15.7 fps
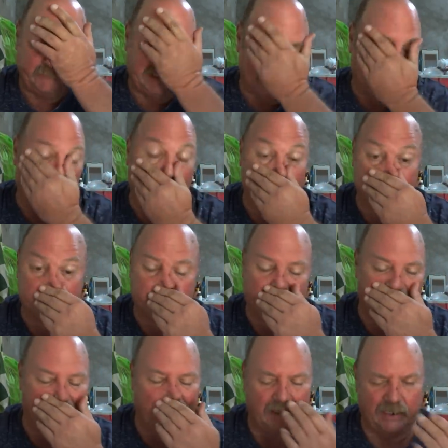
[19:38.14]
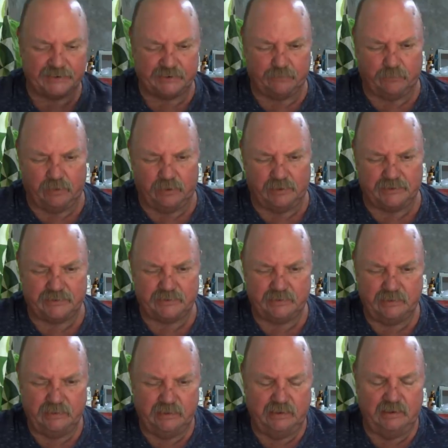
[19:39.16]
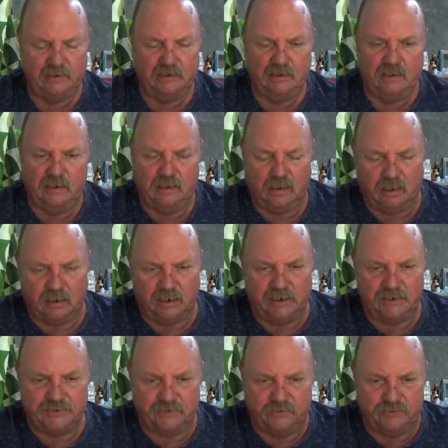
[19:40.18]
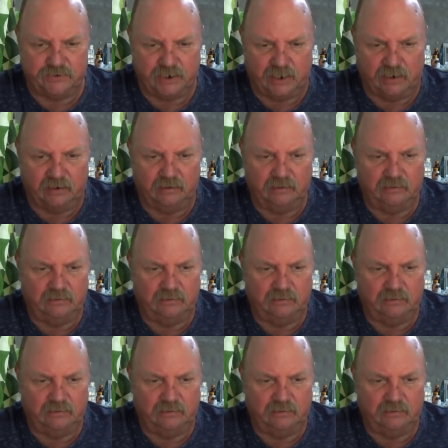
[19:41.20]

live stream, I guess it was, on his new channel.